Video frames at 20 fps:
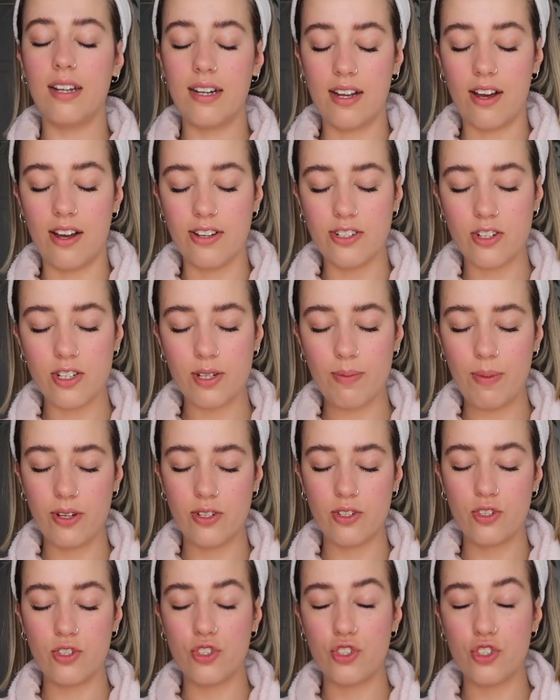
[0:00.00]
And it also
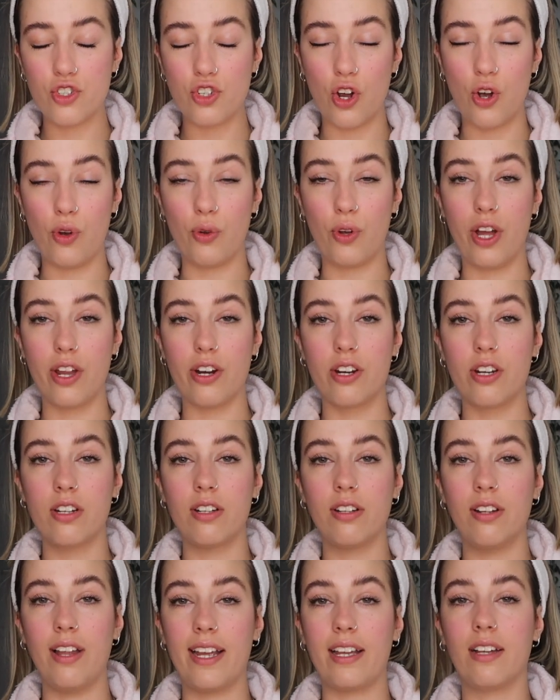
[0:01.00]
smells so good,
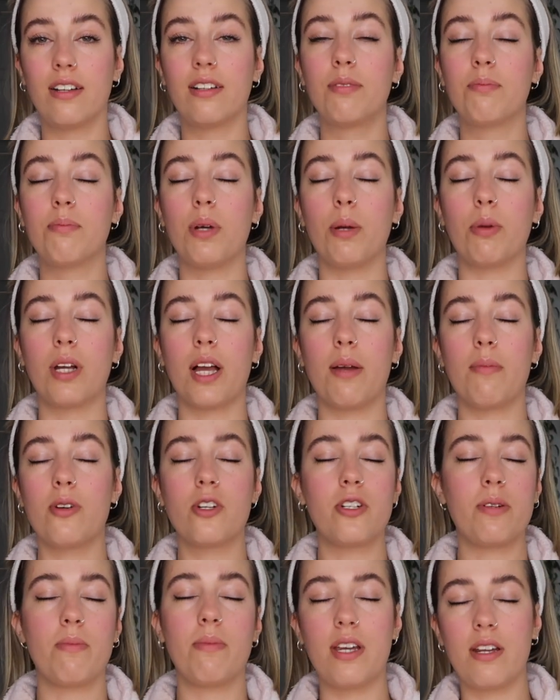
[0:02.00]
like bubblegum
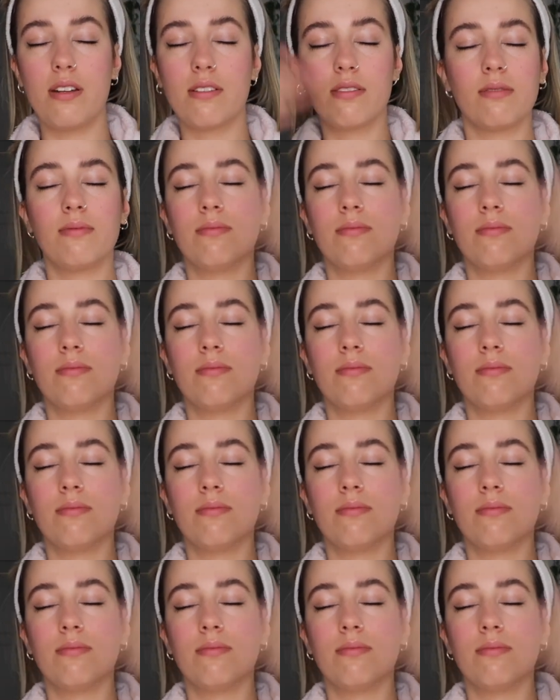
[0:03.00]
or something.